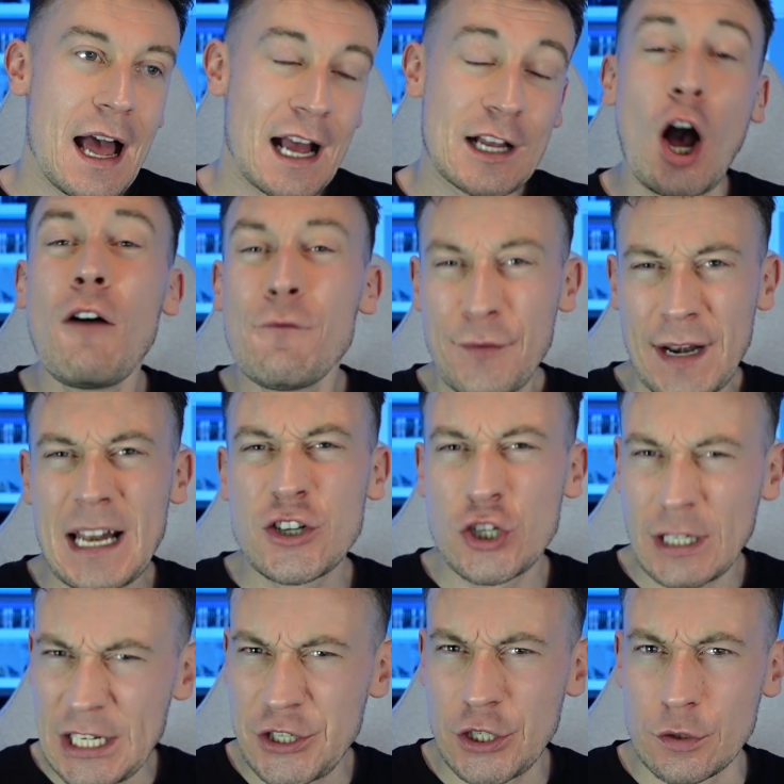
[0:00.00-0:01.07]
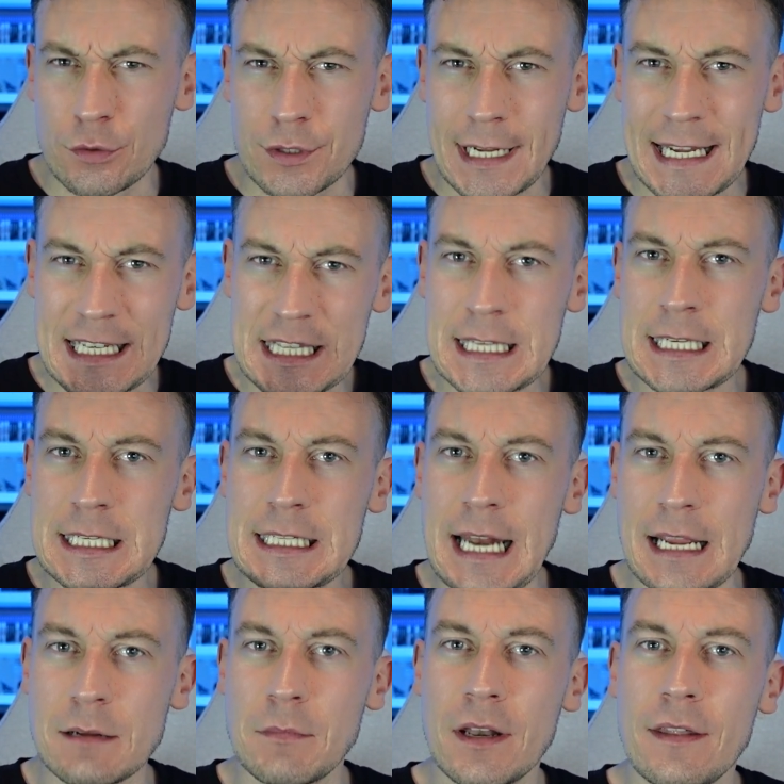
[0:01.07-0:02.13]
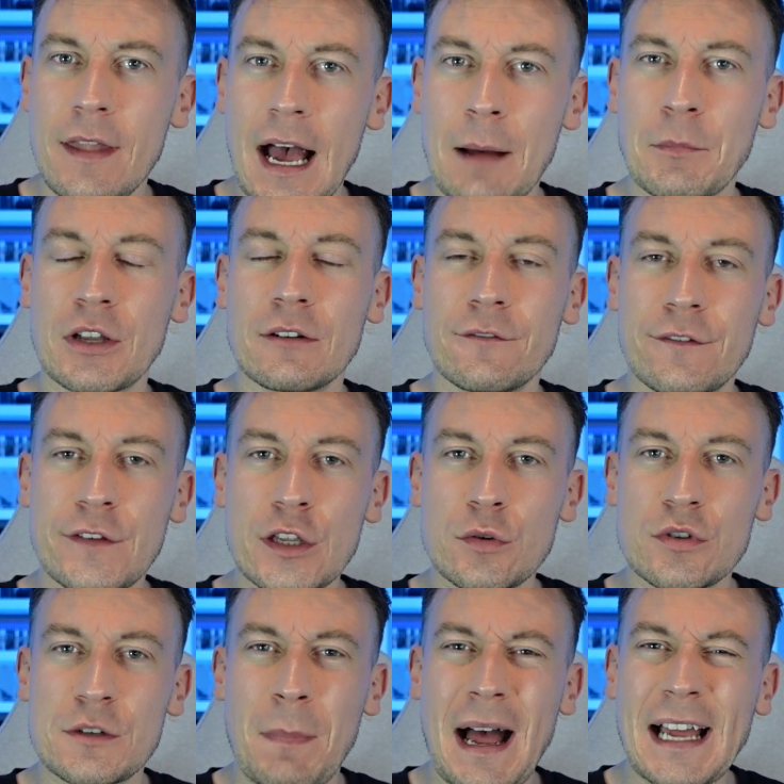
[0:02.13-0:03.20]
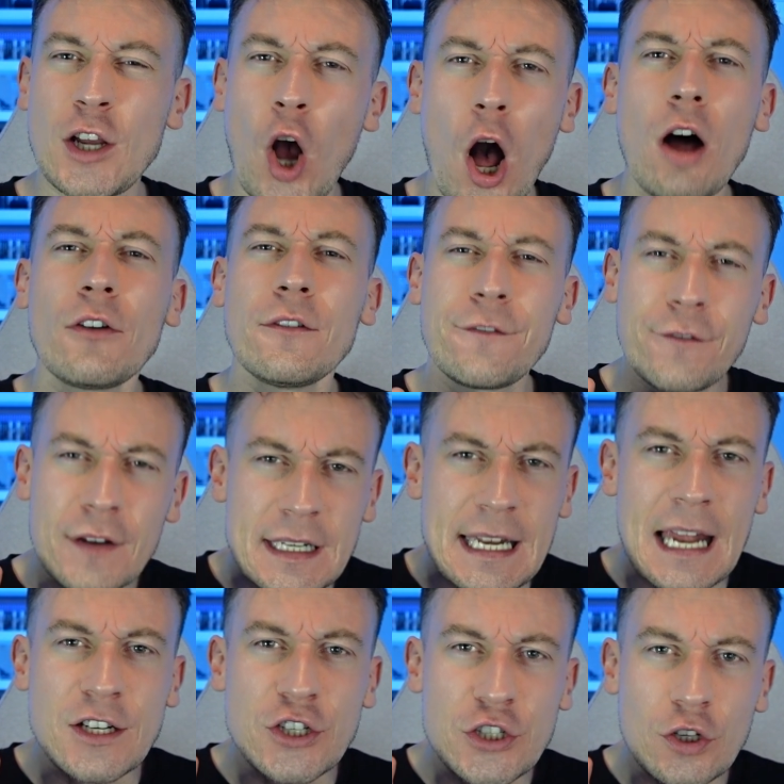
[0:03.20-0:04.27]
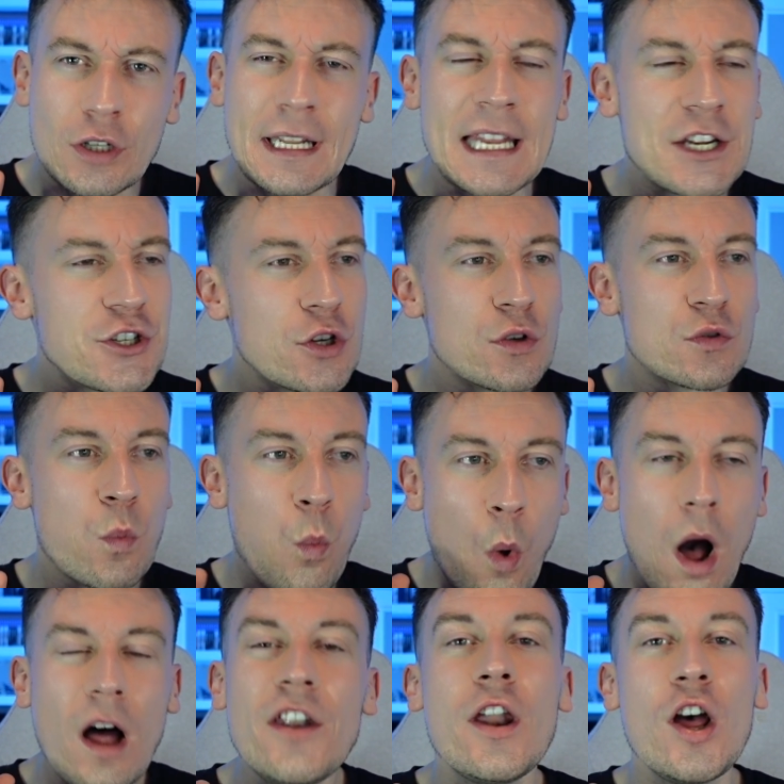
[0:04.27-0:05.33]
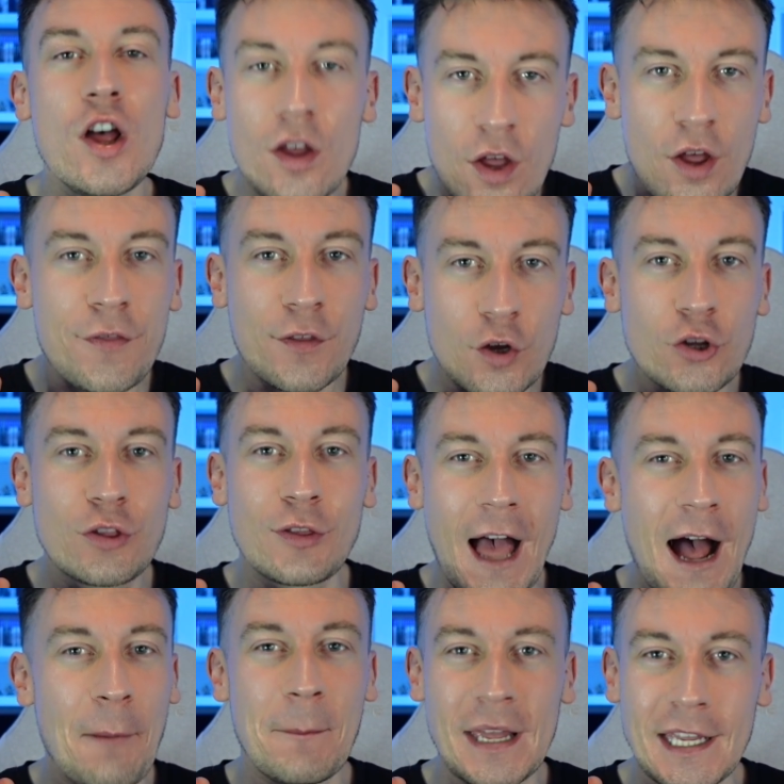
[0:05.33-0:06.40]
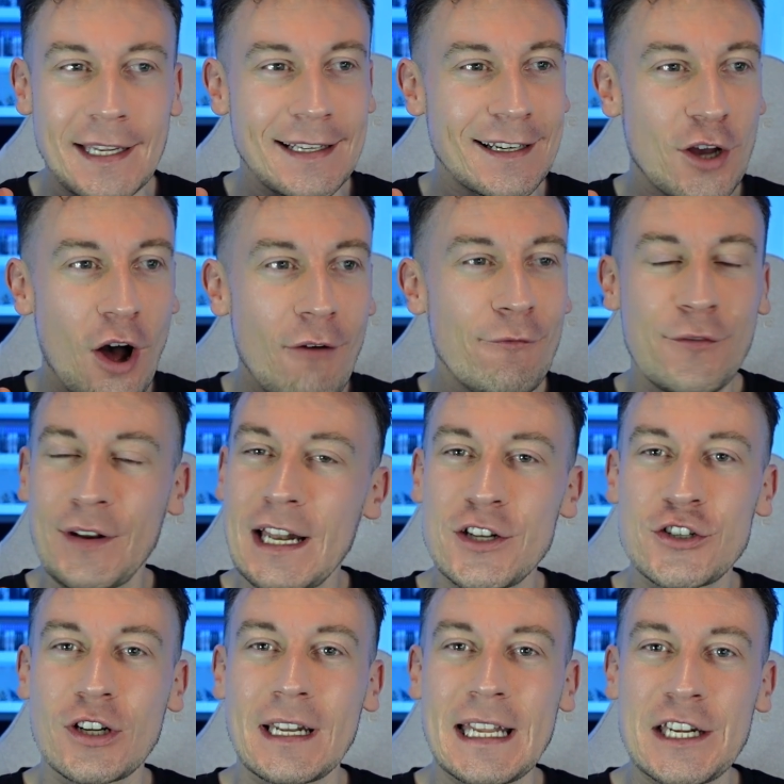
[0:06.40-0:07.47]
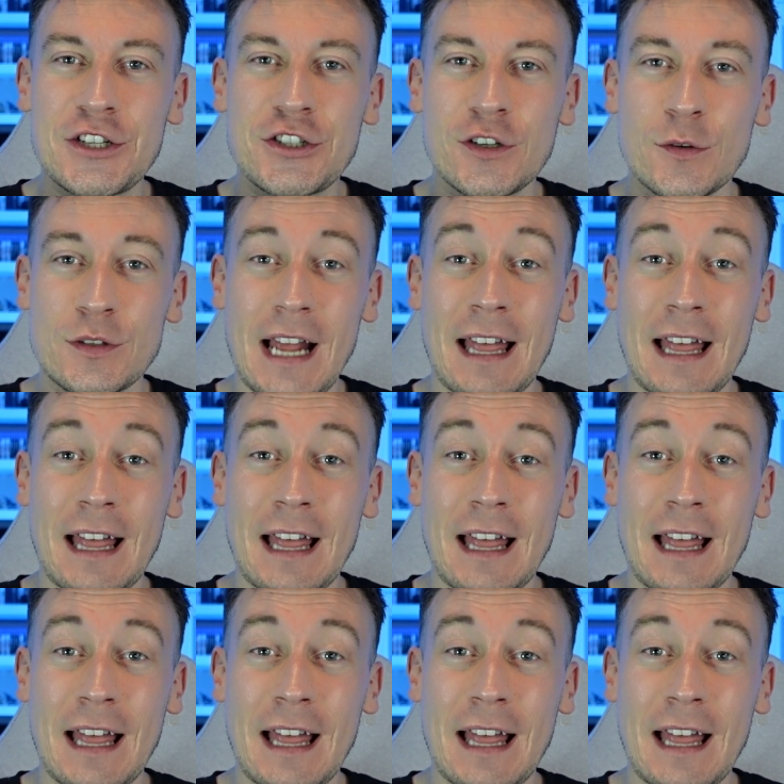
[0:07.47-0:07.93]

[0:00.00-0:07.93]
Confidential issues is the statement that I'm confused by. Confidential issues. What on earth could that mean? Confidential issues.